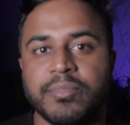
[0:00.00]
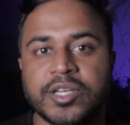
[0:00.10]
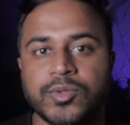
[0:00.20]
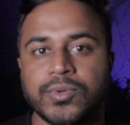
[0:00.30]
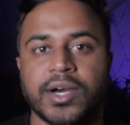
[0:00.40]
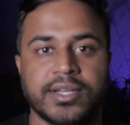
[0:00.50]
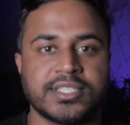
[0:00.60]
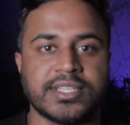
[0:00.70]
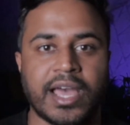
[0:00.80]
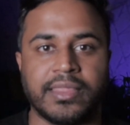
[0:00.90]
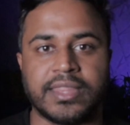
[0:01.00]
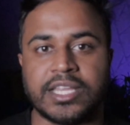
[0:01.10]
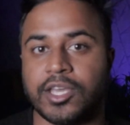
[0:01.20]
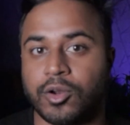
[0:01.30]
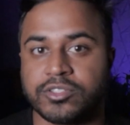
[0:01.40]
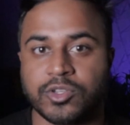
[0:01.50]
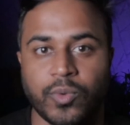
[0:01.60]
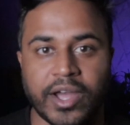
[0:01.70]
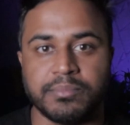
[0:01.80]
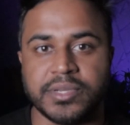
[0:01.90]
but do understand that they're also
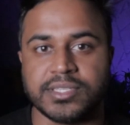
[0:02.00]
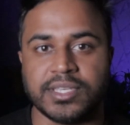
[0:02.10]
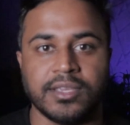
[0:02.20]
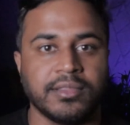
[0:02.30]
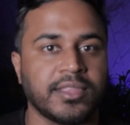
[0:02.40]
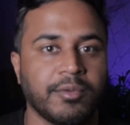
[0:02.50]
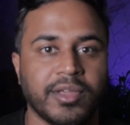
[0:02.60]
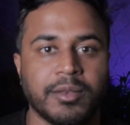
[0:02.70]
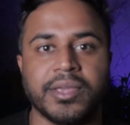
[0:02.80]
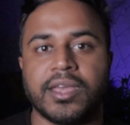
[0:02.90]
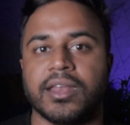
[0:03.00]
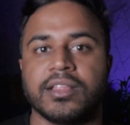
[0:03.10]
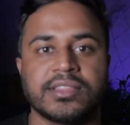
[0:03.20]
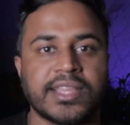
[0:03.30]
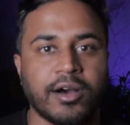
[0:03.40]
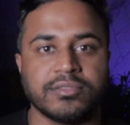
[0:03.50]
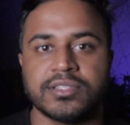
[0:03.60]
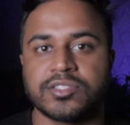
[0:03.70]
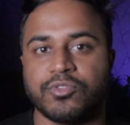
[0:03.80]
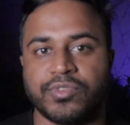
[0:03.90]
quite busy they will be getting
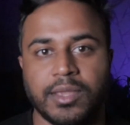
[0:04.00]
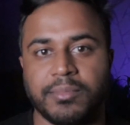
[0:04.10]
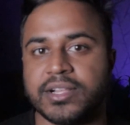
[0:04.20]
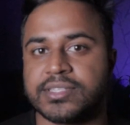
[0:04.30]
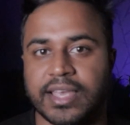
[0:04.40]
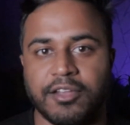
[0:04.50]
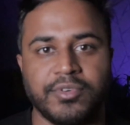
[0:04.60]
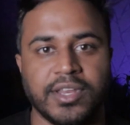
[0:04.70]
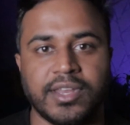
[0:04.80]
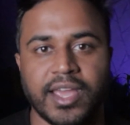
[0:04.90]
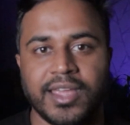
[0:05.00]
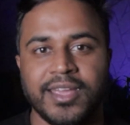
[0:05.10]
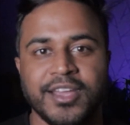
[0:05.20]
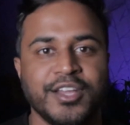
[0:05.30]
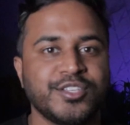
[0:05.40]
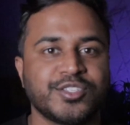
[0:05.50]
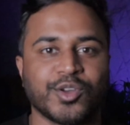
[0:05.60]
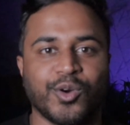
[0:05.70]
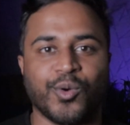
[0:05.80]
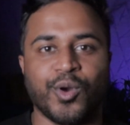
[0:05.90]
thousands of emails every day
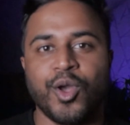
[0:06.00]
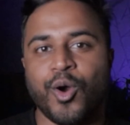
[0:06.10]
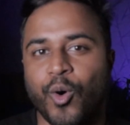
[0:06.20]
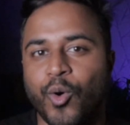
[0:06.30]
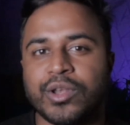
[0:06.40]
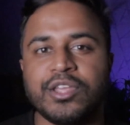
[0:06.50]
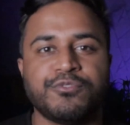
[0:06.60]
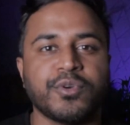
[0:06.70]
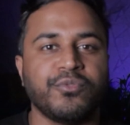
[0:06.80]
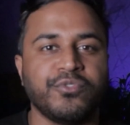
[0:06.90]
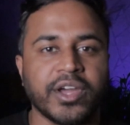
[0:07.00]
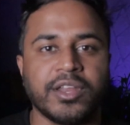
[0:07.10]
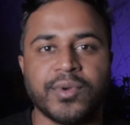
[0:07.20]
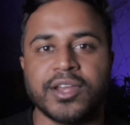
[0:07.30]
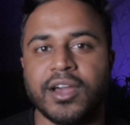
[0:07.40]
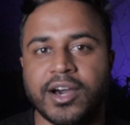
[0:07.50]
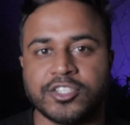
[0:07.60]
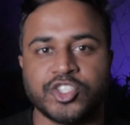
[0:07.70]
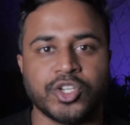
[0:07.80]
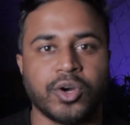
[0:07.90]
so only if you're very very
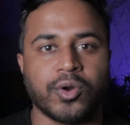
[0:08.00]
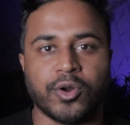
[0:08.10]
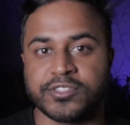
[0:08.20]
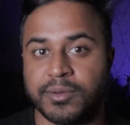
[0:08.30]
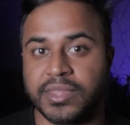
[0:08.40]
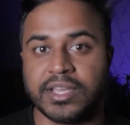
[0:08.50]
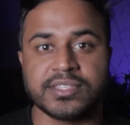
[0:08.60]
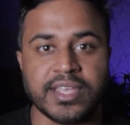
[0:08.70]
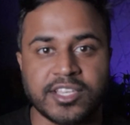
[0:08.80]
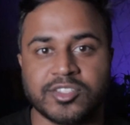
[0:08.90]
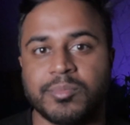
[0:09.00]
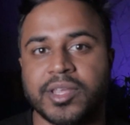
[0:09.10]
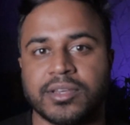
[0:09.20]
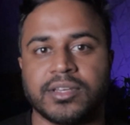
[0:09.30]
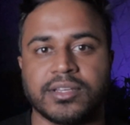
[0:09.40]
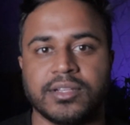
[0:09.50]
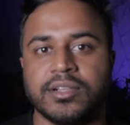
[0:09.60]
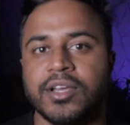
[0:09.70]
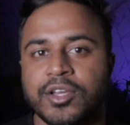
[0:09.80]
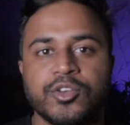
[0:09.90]
unsure or something is extremely
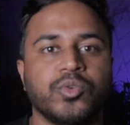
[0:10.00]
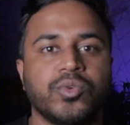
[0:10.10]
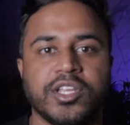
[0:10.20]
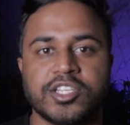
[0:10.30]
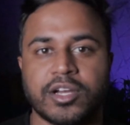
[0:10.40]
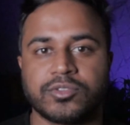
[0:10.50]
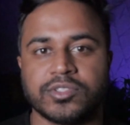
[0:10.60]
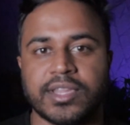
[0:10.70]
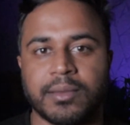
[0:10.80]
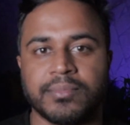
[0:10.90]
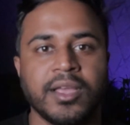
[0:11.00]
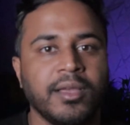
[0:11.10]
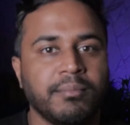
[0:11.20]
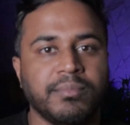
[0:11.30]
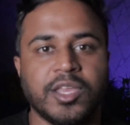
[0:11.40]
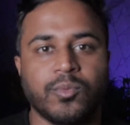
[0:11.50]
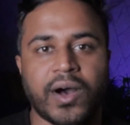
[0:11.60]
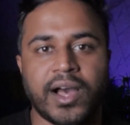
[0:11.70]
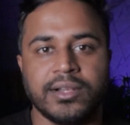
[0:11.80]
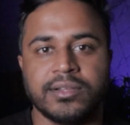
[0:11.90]
critical do reach out to them
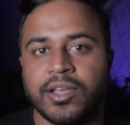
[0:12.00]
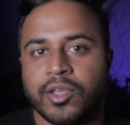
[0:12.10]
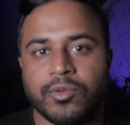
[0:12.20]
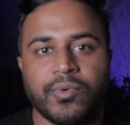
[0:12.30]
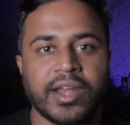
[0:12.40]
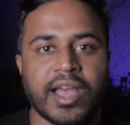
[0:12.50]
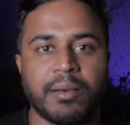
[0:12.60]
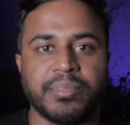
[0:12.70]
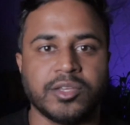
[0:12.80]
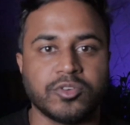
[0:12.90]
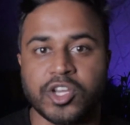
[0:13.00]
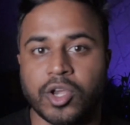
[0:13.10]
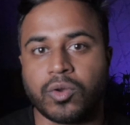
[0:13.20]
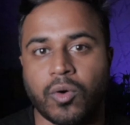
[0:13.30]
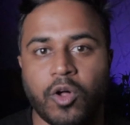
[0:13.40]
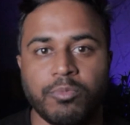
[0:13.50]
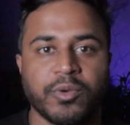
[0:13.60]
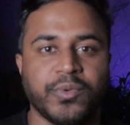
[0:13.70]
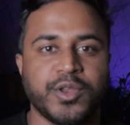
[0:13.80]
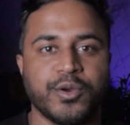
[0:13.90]
meanwhile very happy to out all my
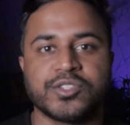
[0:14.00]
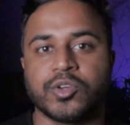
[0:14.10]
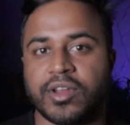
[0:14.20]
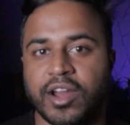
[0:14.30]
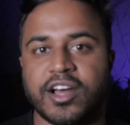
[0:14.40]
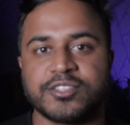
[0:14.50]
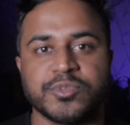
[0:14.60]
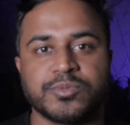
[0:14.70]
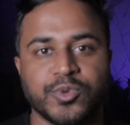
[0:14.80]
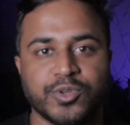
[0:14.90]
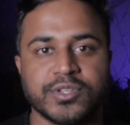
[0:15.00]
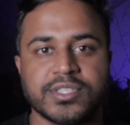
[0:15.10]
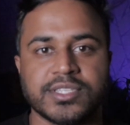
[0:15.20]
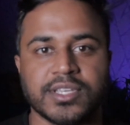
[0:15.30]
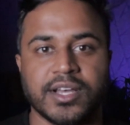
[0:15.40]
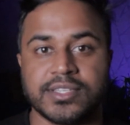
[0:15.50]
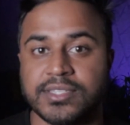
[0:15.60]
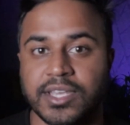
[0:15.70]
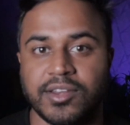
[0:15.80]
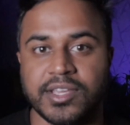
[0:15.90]
videos on Erasmus Mundus uh,
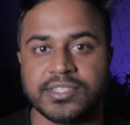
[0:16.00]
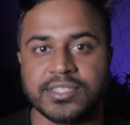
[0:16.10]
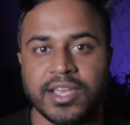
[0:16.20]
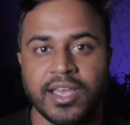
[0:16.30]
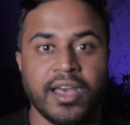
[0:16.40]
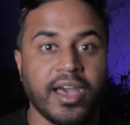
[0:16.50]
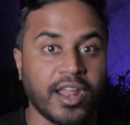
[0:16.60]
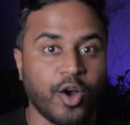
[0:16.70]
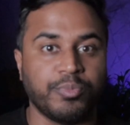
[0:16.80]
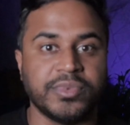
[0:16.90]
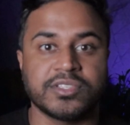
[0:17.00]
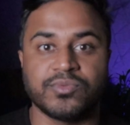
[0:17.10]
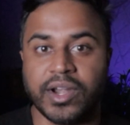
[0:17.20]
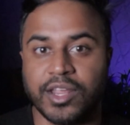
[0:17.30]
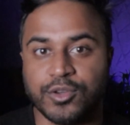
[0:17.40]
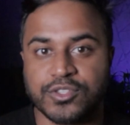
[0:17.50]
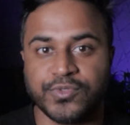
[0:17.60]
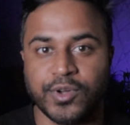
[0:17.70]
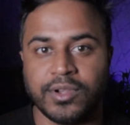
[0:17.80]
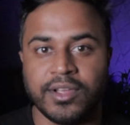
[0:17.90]
series and I hope this is very
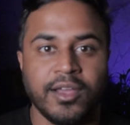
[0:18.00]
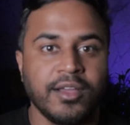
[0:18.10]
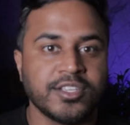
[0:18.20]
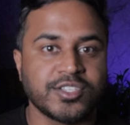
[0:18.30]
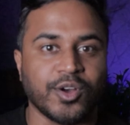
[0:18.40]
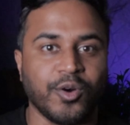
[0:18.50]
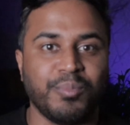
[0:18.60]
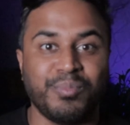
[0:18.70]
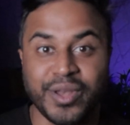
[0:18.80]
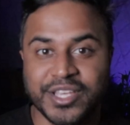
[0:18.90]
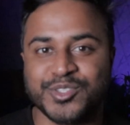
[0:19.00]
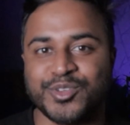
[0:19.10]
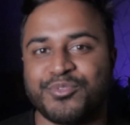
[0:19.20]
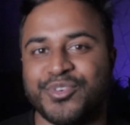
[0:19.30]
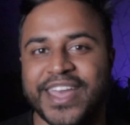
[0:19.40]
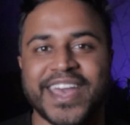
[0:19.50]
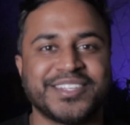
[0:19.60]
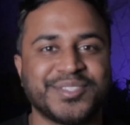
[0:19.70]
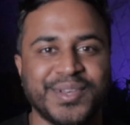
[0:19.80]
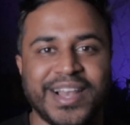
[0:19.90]
useful so please do not
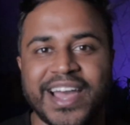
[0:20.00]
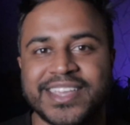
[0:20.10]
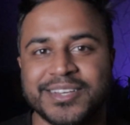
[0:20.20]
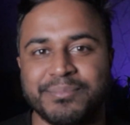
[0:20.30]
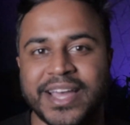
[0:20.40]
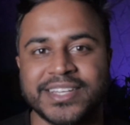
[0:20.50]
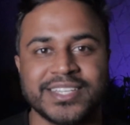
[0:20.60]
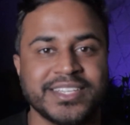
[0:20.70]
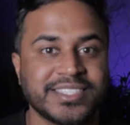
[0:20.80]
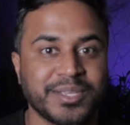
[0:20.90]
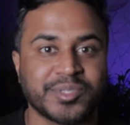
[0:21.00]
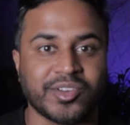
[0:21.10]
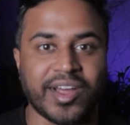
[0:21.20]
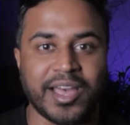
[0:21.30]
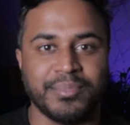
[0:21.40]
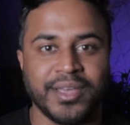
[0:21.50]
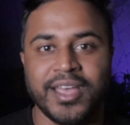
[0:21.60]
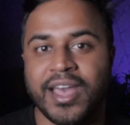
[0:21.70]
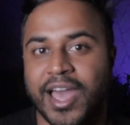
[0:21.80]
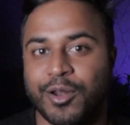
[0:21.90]
forget to like comment subscribe
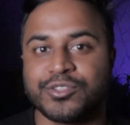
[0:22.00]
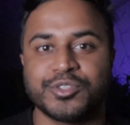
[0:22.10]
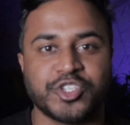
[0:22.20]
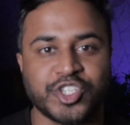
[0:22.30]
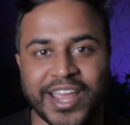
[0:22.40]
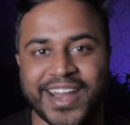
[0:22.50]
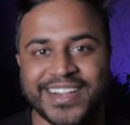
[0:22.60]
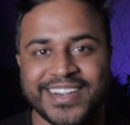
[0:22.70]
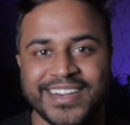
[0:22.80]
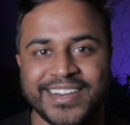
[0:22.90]
and also share